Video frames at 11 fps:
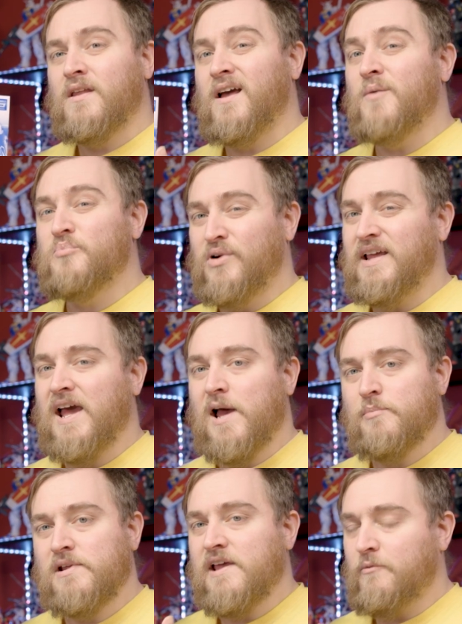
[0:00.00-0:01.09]
I'm pretty
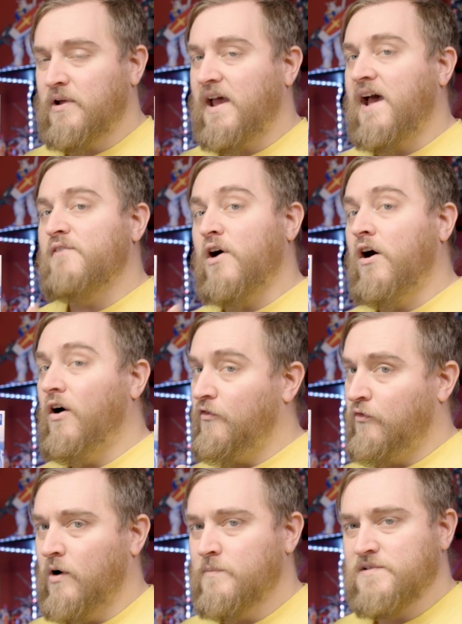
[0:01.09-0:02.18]
happy that we have all
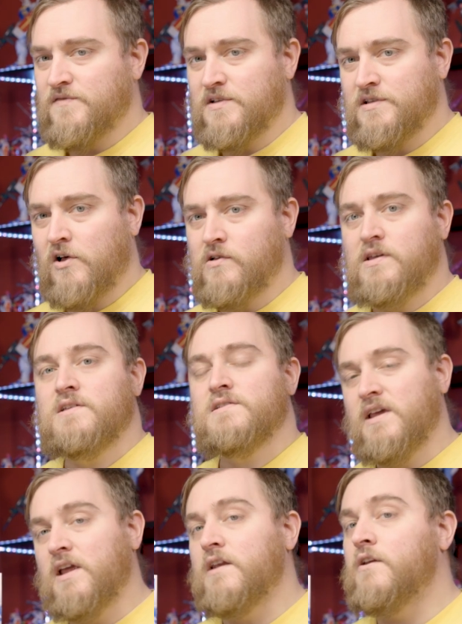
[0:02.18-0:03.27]
forms of the tall geese
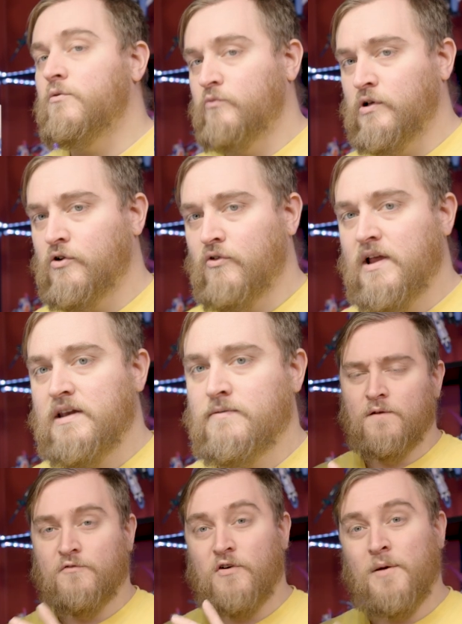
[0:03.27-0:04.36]
in real grade.
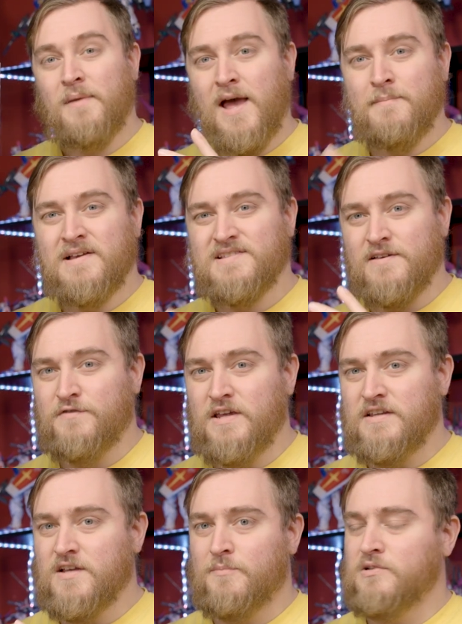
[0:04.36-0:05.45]
From
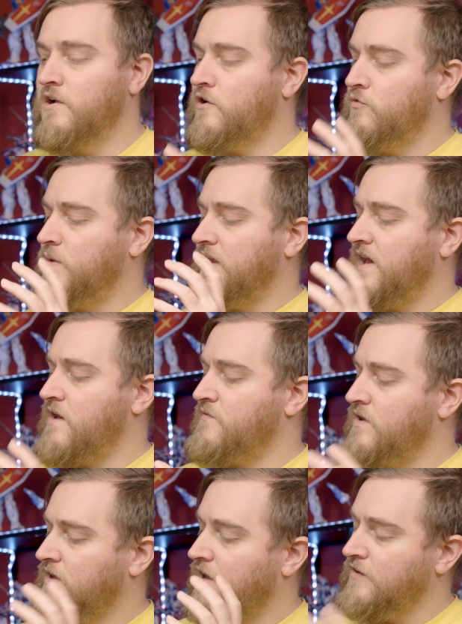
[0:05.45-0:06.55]
MSV00, we have
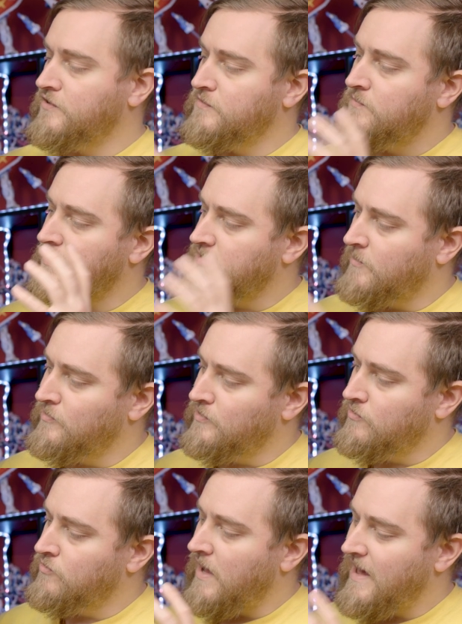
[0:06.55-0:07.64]
Gundam
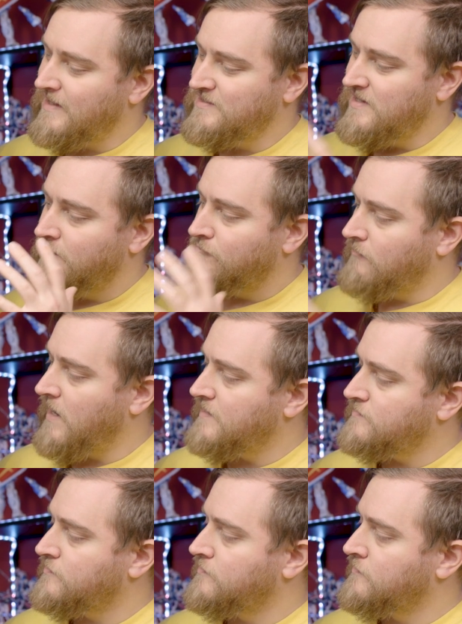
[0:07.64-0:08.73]
00XN
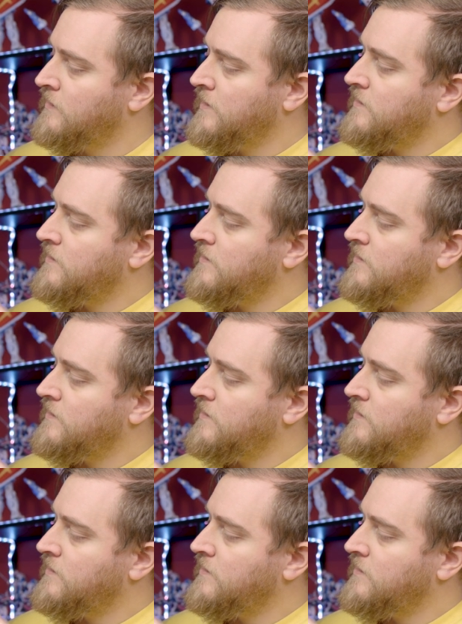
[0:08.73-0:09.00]
Riser,